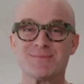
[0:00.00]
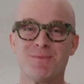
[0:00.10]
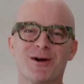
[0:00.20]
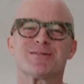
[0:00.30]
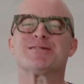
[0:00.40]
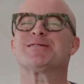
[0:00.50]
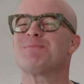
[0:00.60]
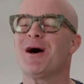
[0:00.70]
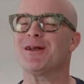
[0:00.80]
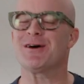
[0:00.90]
marks the
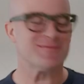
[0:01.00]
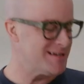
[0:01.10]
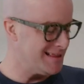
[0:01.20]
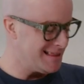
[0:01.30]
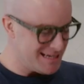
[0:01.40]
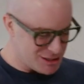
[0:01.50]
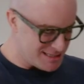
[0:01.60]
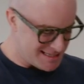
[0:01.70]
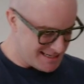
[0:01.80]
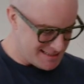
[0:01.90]
spot of
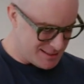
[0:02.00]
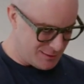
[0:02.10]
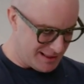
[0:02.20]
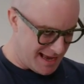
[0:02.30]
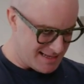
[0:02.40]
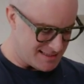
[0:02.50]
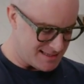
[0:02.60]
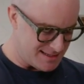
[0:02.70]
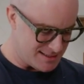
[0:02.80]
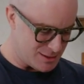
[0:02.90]
deliciousness, so let's
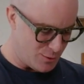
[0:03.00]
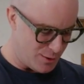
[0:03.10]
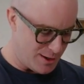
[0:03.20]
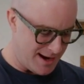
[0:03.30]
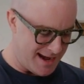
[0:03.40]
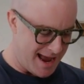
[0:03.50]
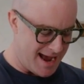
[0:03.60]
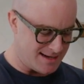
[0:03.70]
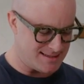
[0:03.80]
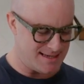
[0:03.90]
score an
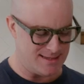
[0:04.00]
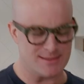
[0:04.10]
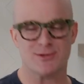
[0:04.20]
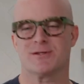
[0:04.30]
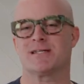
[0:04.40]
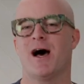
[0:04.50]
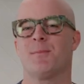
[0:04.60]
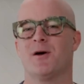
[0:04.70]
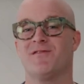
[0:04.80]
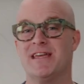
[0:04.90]
X into the top
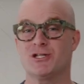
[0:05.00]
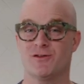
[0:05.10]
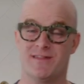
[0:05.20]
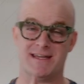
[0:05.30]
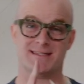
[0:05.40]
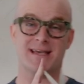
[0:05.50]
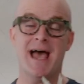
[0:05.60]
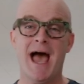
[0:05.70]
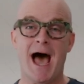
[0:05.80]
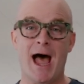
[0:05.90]
of each of these.
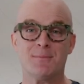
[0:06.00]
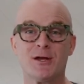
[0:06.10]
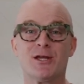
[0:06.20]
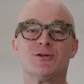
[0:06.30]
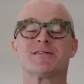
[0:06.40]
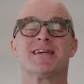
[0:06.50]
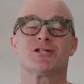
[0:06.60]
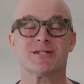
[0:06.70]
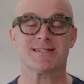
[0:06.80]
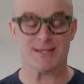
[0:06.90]
I'm gonna use
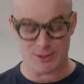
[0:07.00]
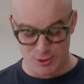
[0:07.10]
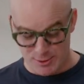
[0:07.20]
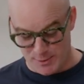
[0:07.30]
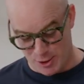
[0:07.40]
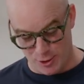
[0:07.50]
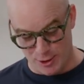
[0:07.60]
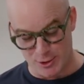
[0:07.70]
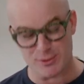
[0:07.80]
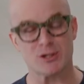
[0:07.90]
kitchen scissors, but you could
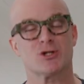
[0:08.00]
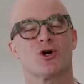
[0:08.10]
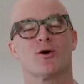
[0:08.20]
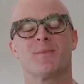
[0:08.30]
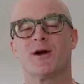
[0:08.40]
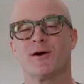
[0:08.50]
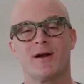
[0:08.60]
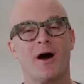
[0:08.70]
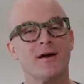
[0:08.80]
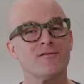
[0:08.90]
use a sharp paring
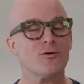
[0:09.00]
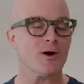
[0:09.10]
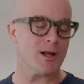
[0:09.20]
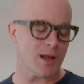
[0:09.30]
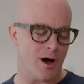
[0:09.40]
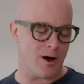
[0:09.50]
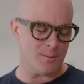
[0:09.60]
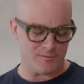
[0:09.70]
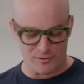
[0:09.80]
knife or a lame if you're